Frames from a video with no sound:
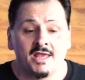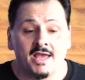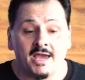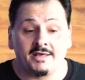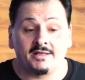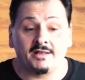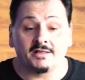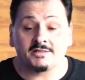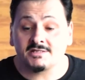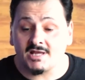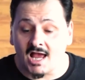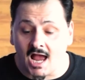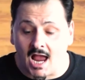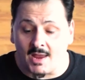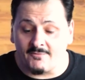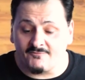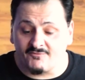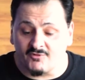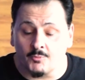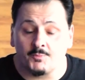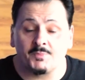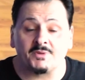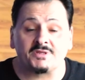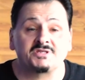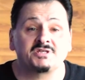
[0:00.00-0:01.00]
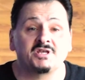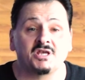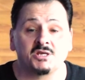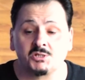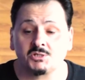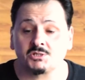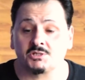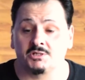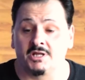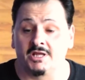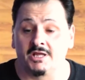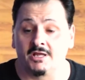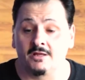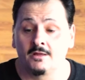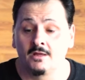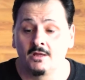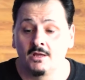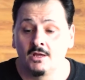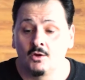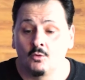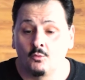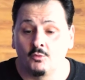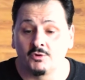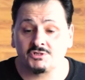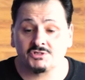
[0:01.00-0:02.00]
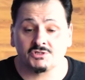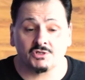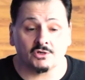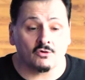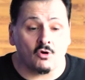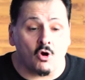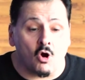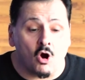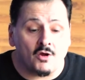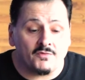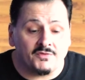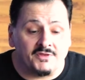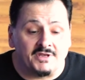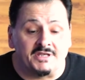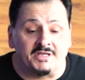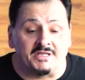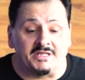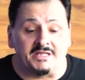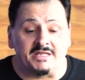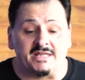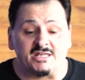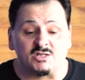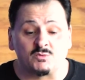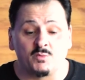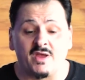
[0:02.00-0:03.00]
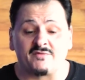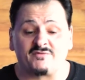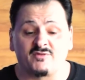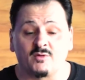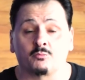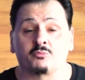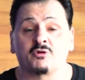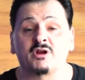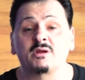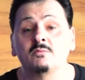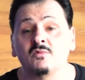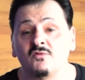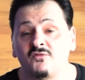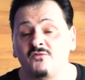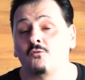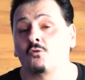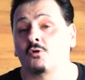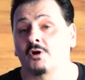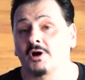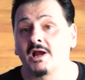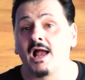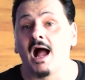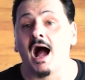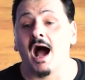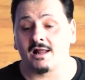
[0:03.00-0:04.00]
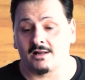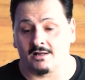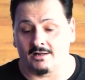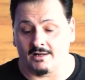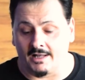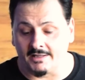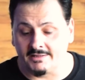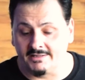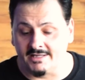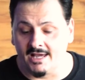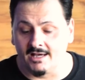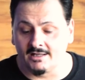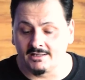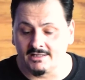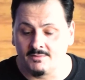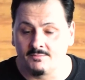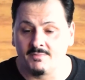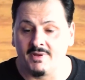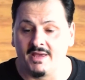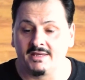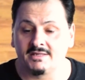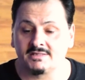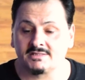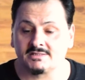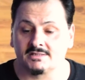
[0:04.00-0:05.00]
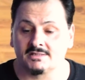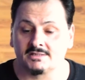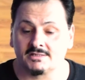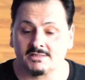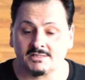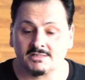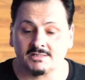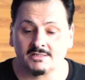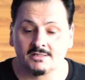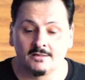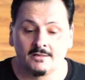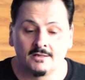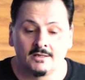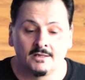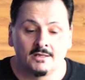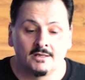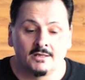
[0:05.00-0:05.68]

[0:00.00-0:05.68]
And a time for petitioning, which there are the needs we have to bring before God on a daily basis.